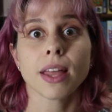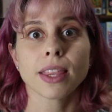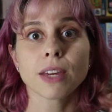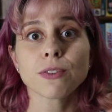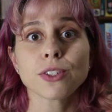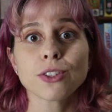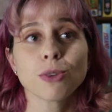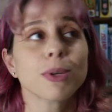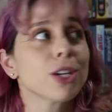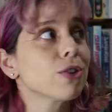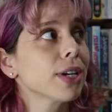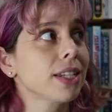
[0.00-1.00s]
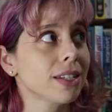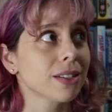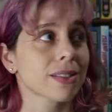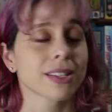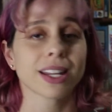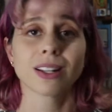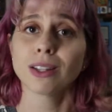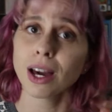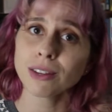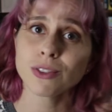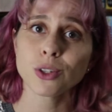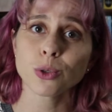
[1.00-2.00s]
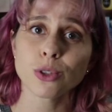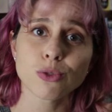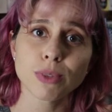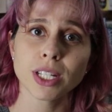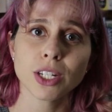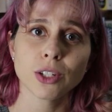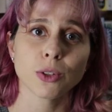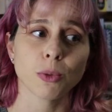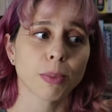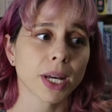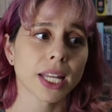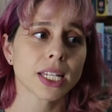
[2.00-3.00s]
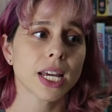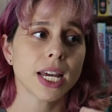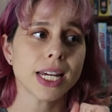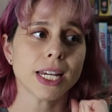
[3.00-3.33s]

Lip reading: They have so many great deals, and a lot of stores really do, but